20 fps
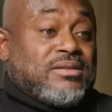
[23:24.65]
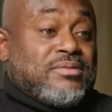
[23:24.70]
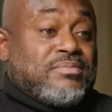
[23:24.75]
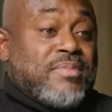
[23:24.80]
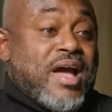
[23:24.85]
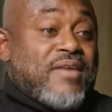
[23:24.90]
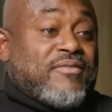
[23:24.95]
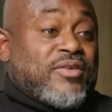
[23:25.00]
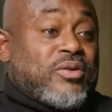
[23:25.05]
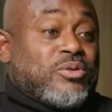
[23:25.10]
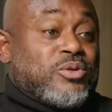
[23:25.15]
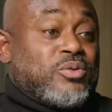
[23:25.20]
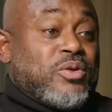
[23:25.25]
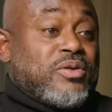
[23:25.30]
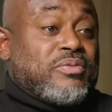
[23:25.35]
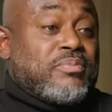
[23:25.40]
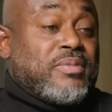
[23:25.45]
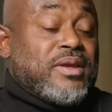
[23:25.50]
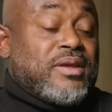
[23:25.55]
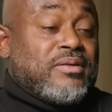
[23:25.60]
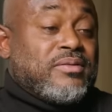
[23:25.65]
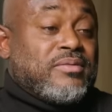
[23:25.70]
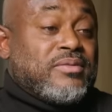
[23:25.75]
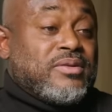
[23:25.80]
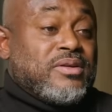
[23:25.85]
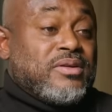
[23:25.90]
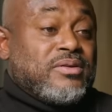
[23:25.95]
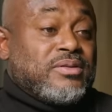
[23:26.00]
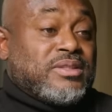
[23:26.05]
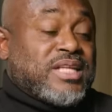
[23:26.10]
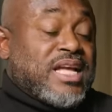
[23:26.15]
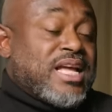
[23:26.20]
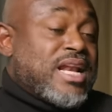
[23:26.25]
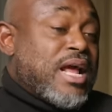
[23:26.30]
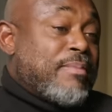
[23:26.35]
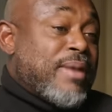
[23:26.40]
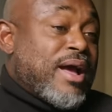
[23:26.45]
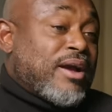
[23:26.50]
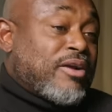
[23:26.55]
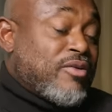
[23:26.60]
Maverick was with me, you know,
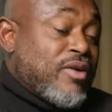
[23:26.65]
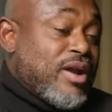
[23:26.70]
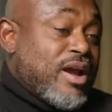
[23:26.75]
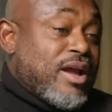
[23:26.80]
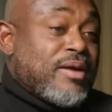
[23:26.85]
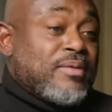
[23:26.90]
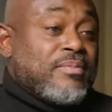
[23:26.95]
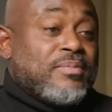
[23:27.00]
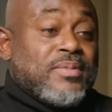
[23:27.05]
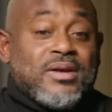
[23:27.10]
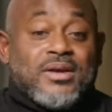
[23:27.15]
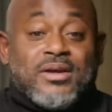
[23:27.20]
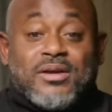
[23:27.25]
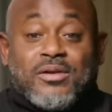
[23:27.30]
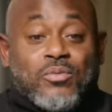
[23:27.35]
staying at my crib,